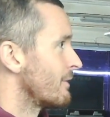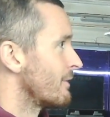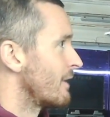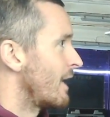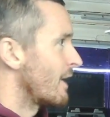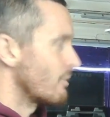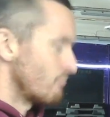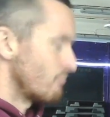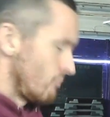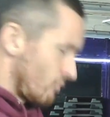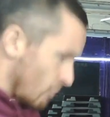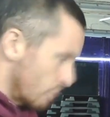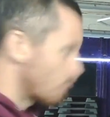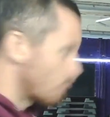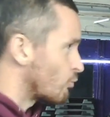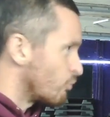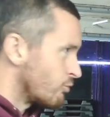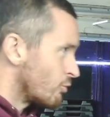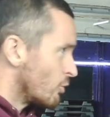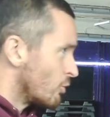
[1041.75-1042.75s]
Like,
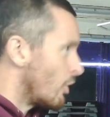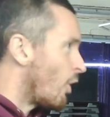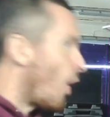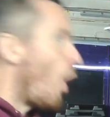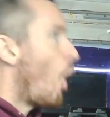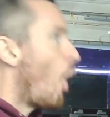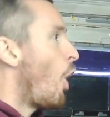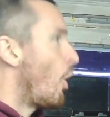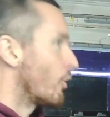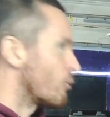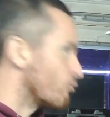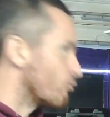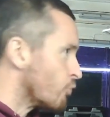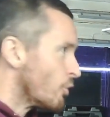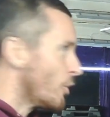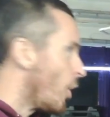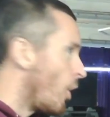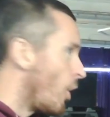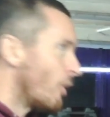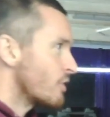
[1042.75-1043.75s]
just
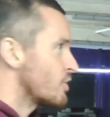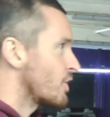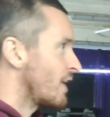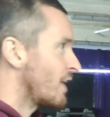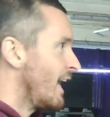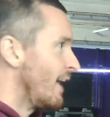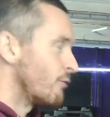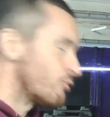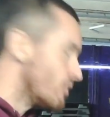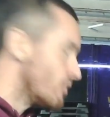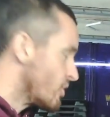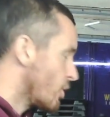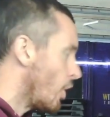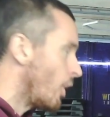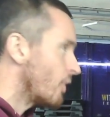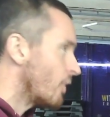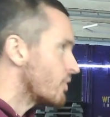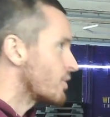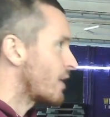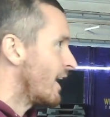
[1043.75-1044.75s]
run hard as you can. Run as
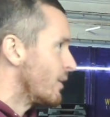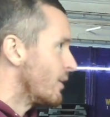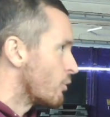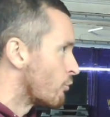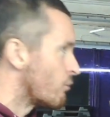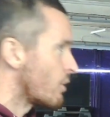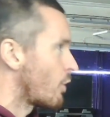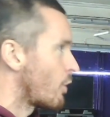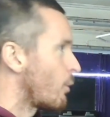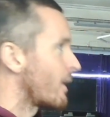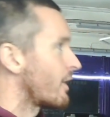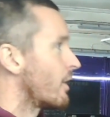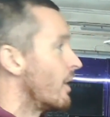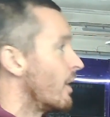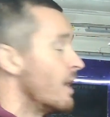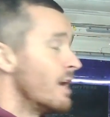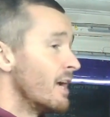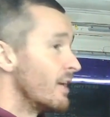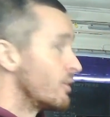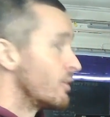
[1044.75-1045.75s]
hard as you can. You'll run quicker.
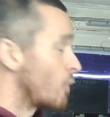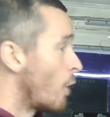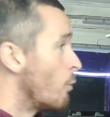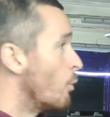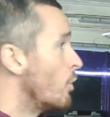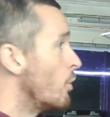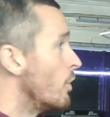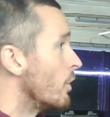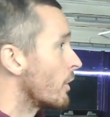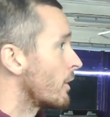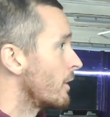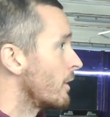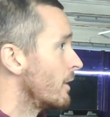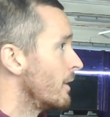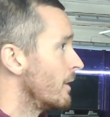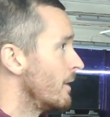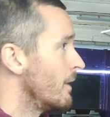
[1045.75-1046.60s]
It don't work.